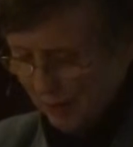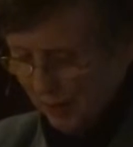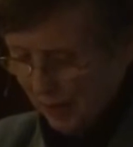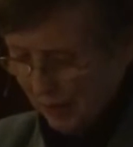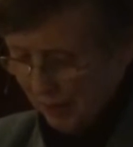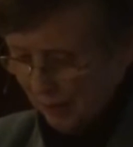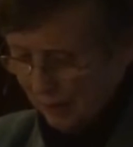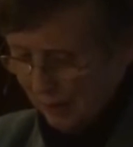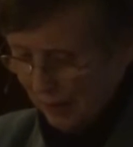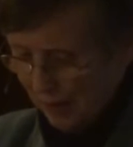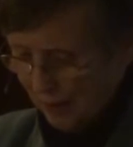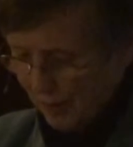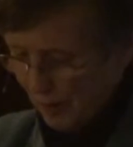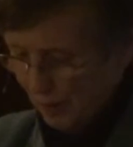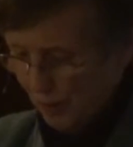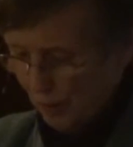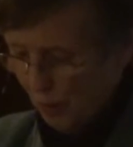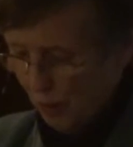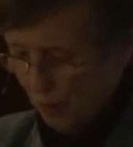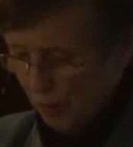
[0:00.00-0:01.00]
They can
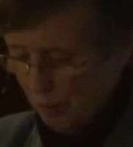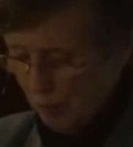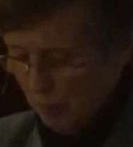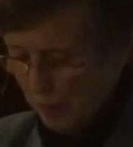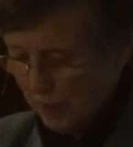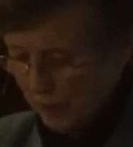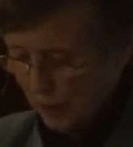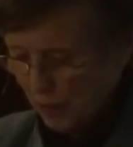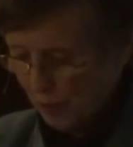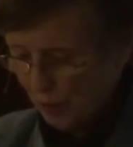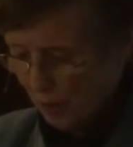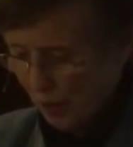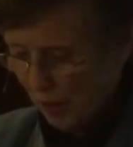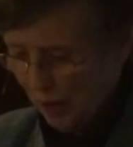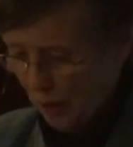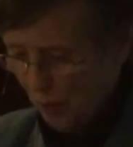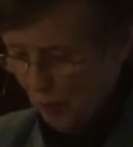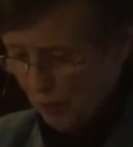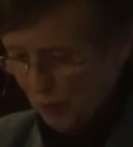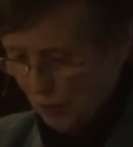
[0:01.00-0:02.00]
last for minutes or
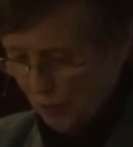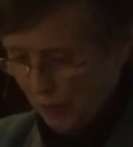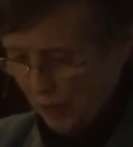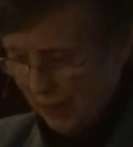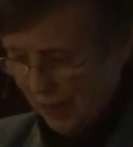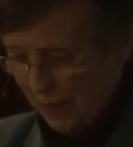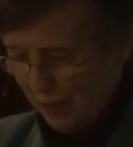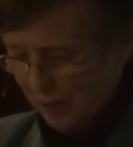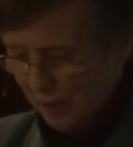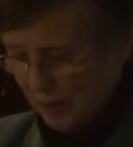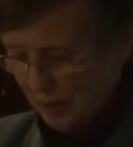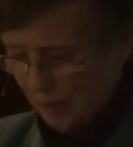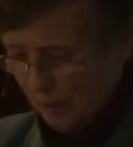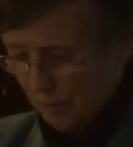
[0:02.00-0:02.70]
hours or days.